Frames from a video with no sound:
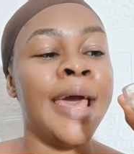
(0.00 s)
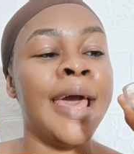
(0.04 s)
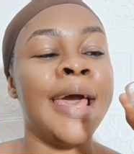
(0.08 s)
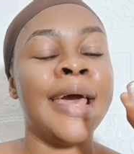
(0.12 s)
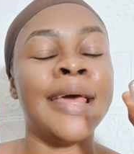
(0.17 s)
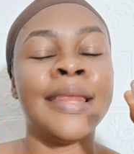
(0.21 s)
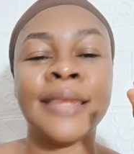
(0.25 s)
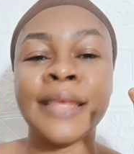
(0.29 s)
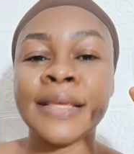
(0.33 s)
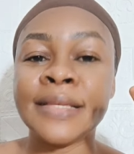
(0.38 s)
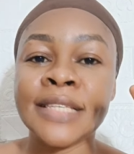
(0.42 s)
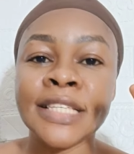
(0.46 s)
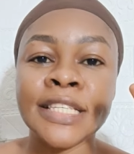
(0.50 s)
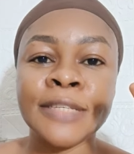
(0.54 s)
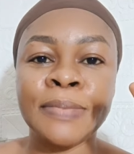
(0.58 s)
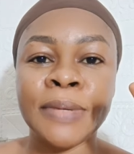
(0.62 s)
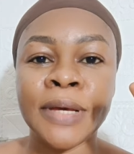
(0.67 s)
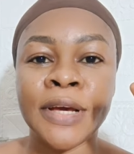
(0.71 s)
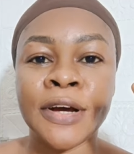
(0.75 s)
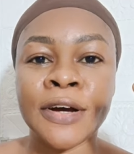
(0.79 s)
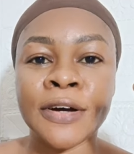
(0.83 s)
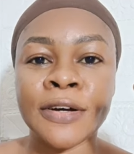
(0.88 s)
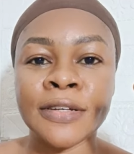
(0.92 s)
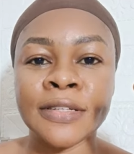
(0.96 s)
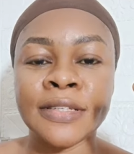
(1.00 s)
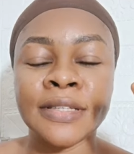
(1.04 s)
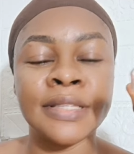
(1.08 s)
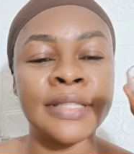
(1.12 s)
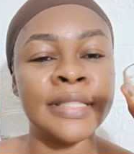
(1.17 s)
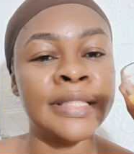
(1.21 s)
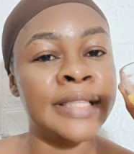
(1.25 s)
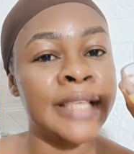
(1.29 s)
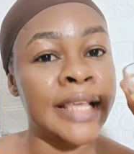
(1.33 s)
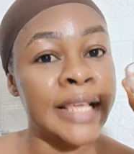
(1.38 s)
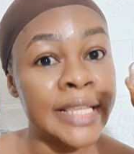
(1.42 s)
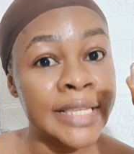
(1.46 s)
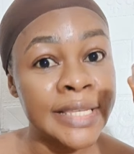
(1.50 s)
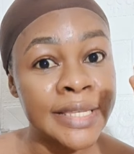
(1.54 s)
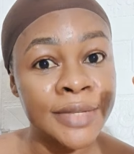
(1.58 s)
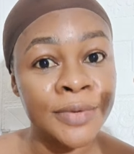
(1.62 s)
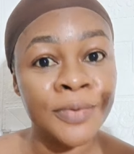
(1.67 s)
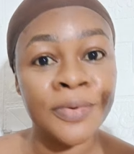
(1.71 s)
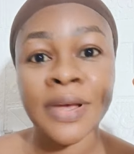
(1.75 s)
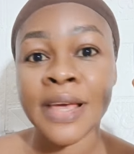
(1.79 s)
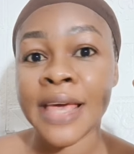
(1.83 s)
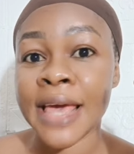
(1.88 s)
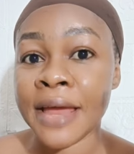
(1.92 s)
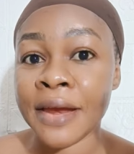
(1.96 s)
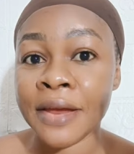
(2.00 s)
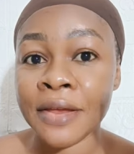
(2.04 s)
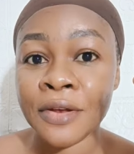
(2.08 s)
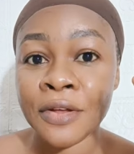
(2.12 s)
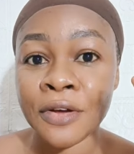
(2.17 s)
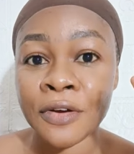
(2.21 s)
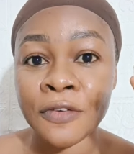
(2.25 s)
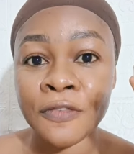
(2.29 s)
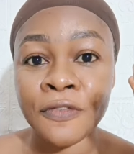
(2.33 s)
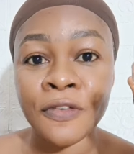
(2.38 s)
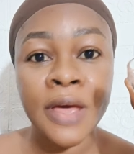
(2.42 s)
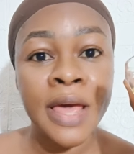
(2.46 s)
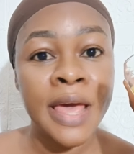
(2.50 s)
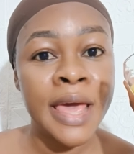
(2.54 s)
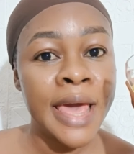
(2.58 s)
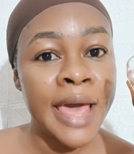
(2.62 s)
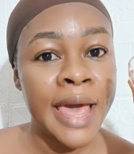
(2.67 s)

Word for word: And this is because this will get rid of